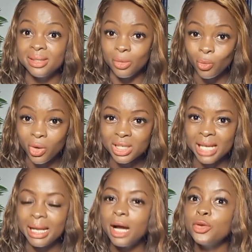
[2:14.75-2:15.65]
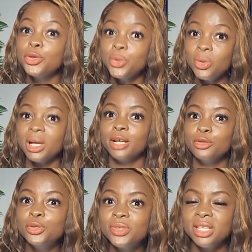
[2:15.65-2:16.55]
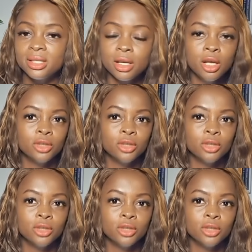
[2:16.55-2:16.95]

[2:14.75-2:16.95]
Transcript: thing works and how you can use it,